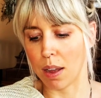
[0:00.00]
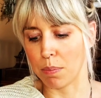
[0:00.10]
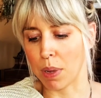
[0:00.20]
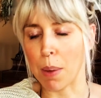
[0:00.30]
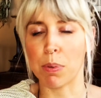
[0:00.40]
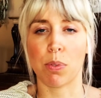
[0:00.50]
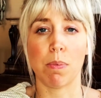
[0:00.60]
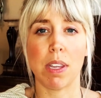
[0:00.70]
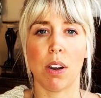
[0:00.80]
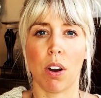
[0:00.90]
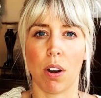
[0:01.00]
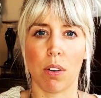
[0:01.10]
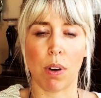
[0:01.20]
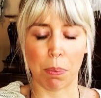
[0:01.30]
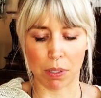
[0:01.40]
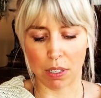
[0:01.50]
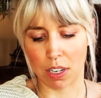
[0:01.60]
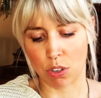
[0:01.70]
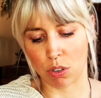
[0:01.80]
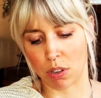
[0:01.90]
Cups for me are
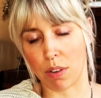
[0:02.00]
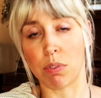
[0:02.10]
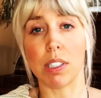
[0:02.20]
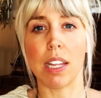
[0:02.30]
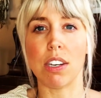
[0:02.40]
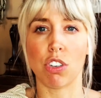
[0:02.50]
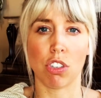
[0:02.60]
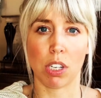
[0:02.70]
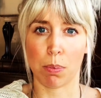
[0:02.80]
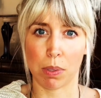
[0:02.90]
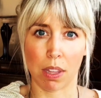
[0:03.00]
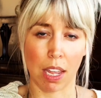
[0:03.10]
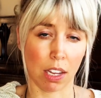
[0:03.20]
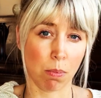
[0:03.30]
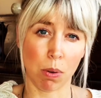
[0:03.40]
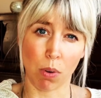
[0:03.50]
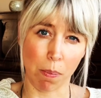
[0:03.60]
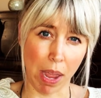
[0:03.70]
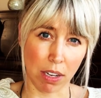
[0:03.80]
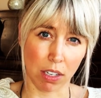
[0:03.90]
representational of relationships, and that can be
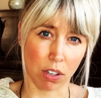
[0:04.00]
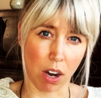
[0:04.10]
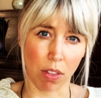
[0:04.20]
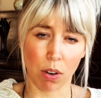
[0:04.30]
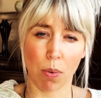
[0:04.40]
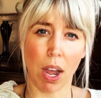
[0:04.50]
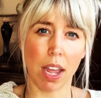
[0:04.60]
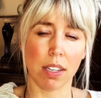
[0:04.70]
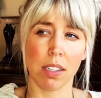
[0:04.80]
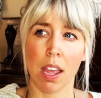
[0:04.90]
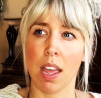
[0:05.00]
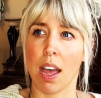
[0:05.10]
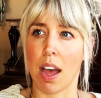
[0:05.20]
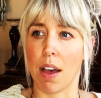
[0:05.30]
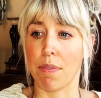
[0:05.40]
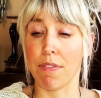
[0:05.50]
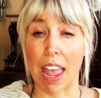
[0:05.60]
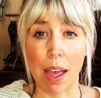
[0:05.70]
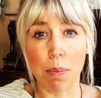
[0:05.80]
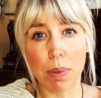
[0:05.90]
romantic or otherwise,
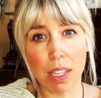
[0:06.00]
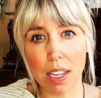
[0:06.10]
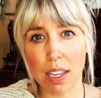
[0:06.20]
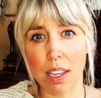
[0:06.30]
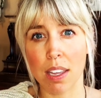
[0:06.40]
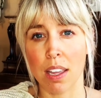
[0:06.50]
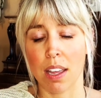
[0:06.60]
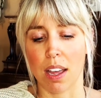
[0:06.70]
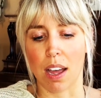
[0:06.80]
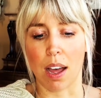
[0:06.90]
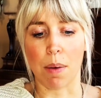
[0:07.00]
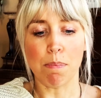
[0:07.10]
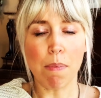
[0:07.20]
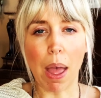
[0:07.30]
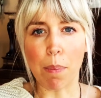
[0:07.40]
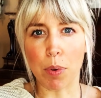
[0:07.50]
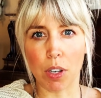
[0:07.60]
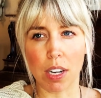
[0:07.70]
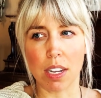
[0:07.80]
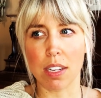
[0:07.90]
family,
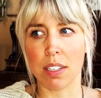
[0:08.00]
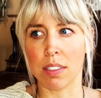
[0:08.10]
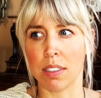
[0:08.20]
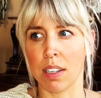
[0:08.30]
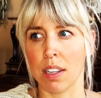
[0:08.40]
memories,